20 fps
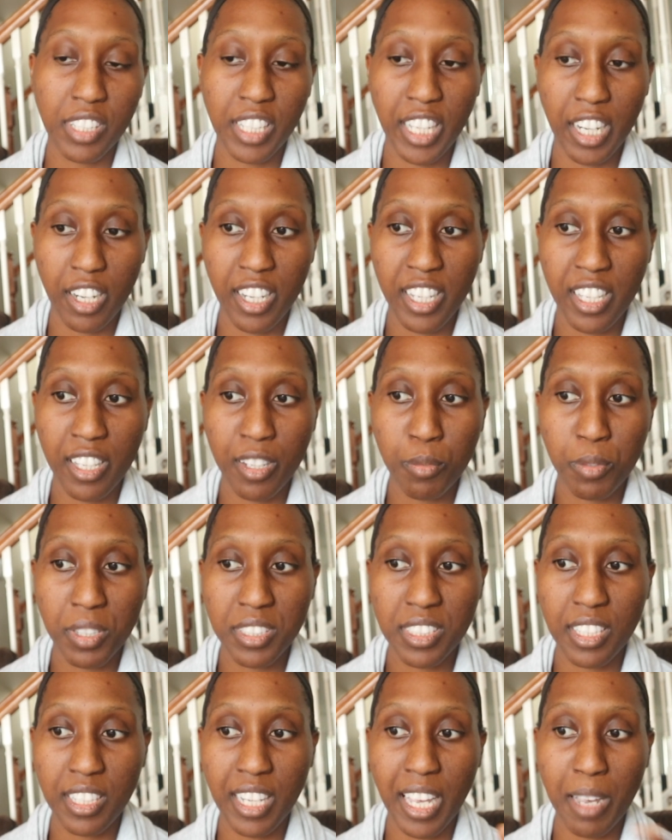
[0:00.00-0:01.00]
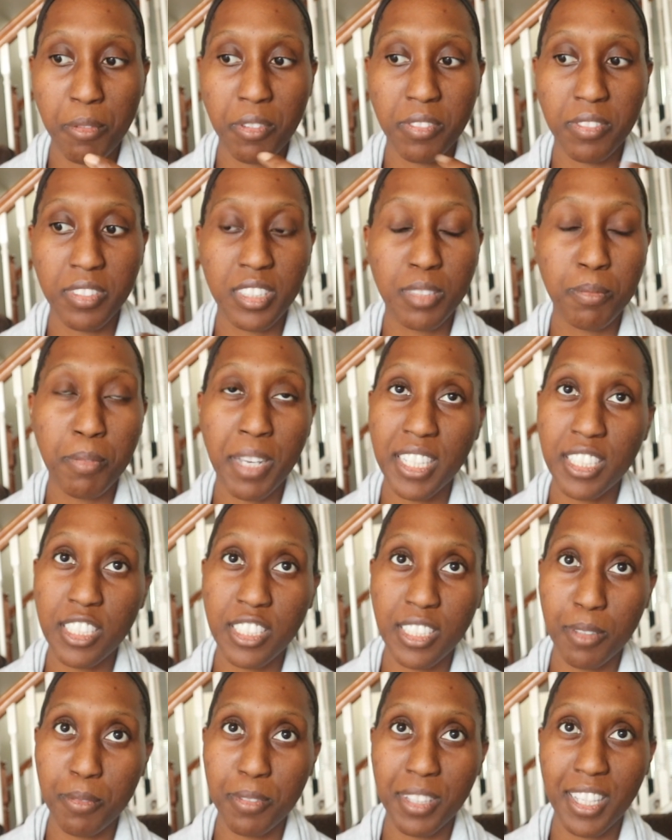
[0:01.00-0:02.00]
valerian, was the name of a
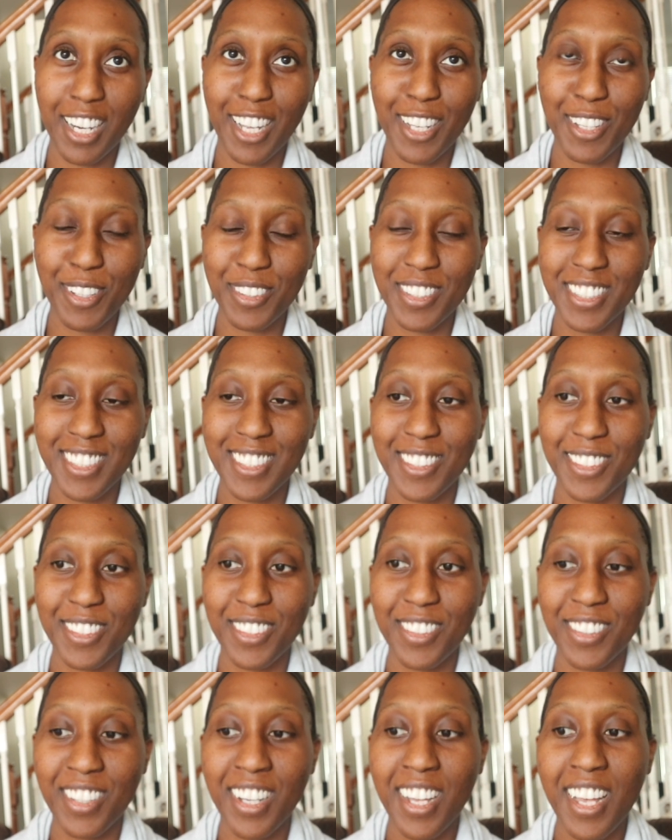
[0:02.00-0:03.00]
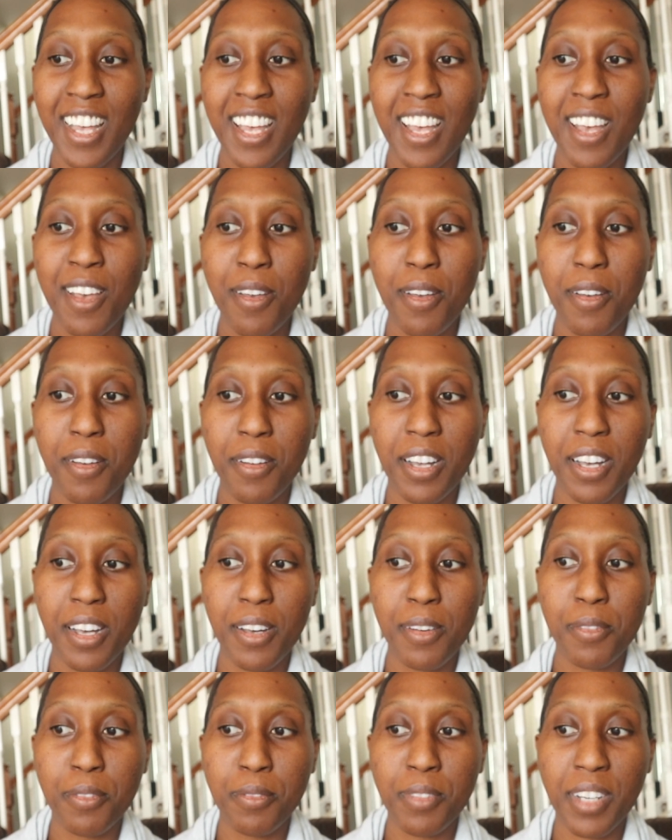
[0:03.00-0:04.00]
spaceship that I used to,
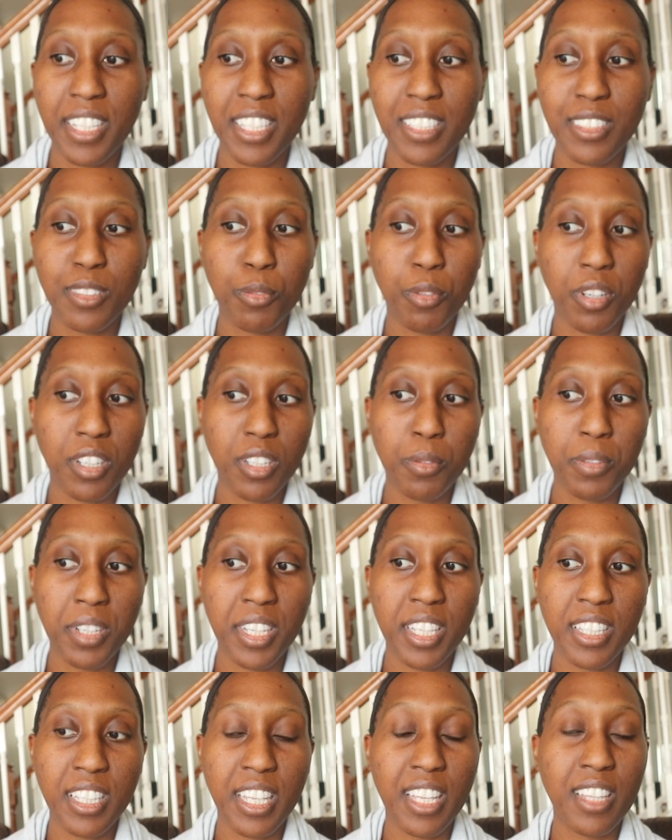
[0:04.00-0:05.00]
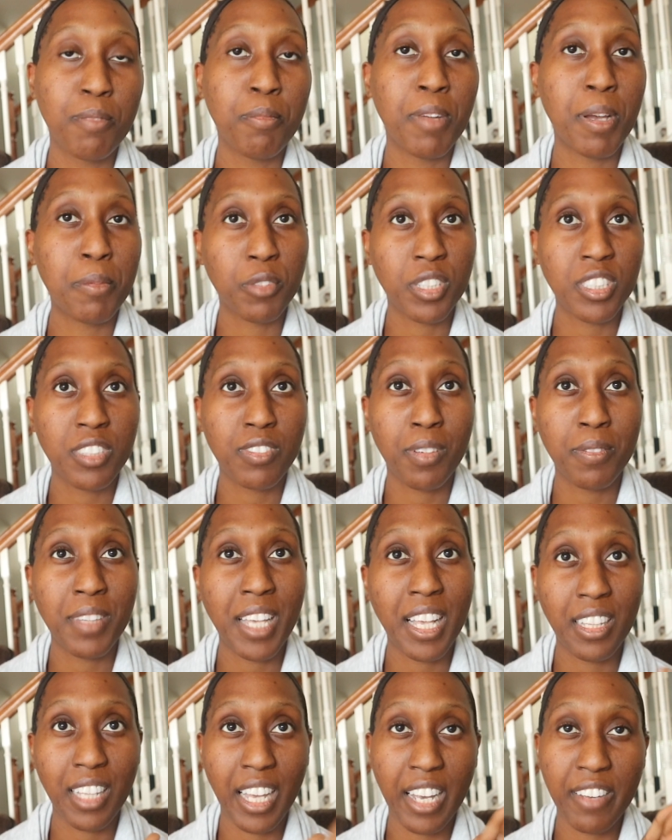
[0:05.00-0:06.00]
um, I guess, work with, and memories from
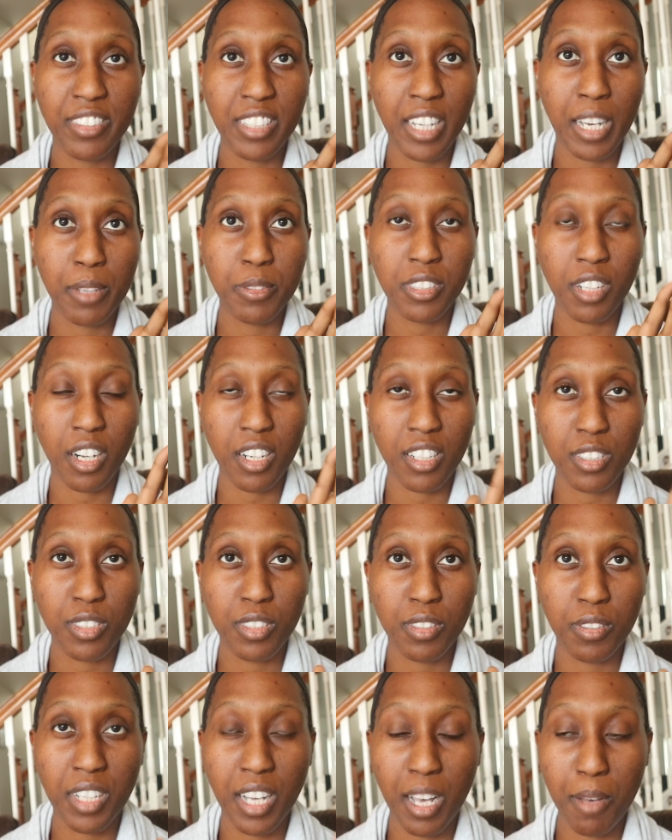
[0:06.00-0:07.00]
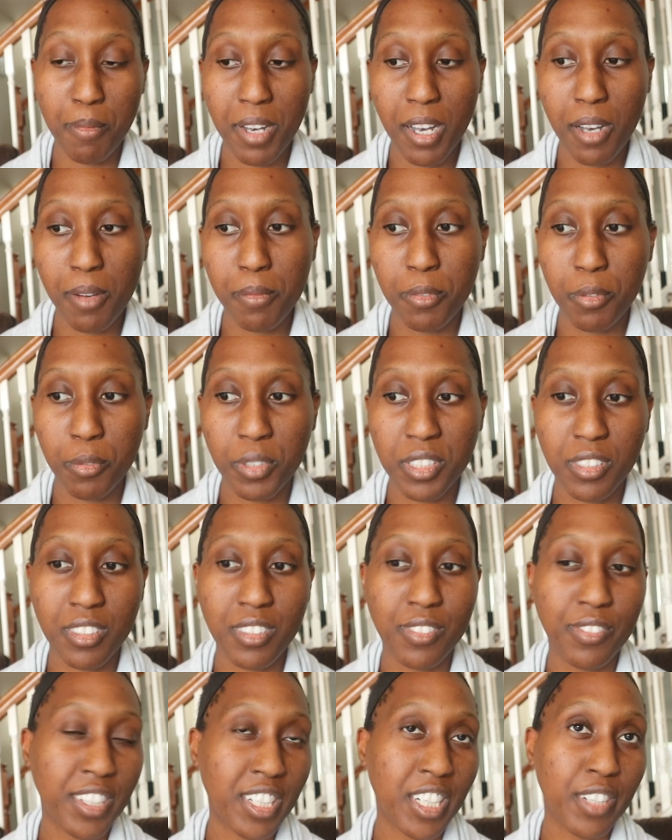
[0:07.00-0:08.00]
that lifetime started to come up, which
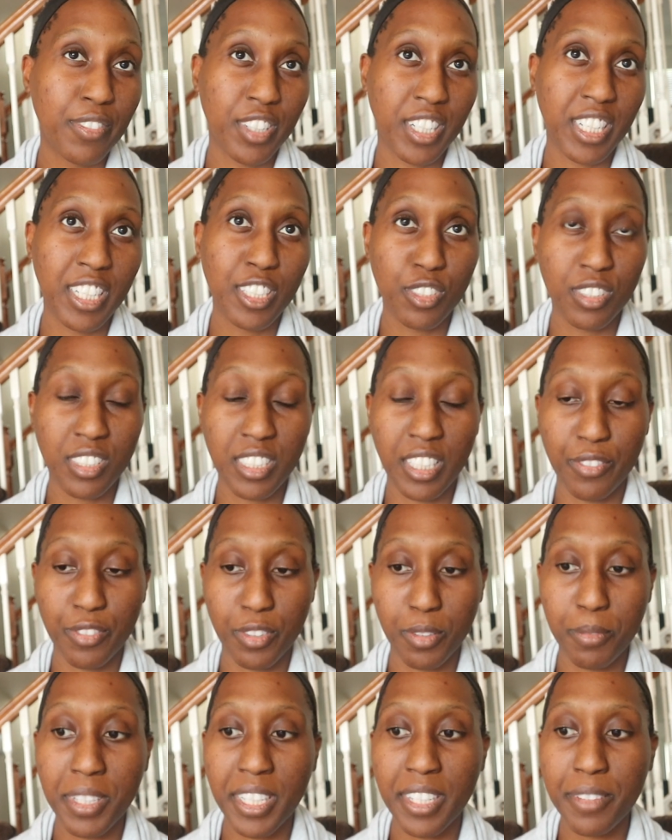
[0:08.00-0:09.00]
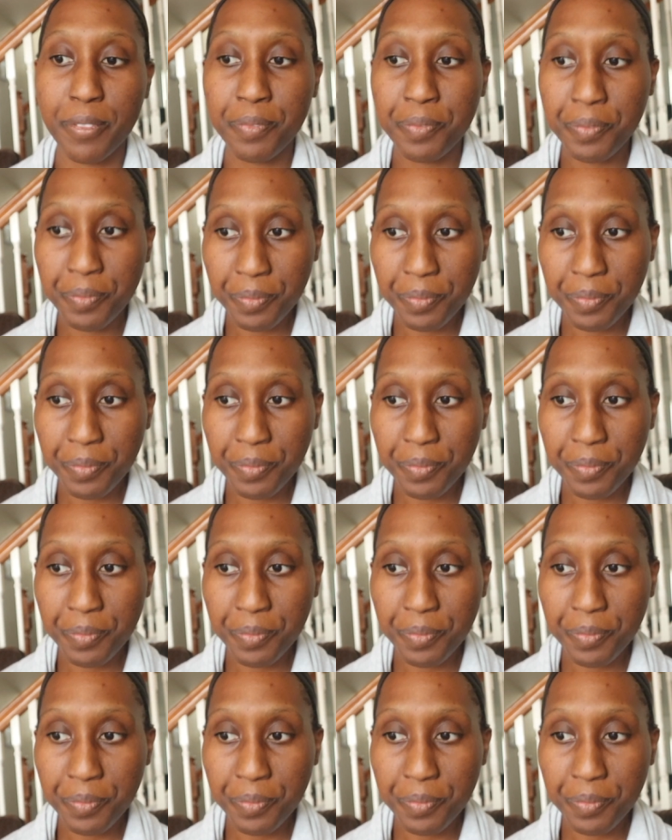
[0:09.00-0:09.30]
is very, very interesting for me.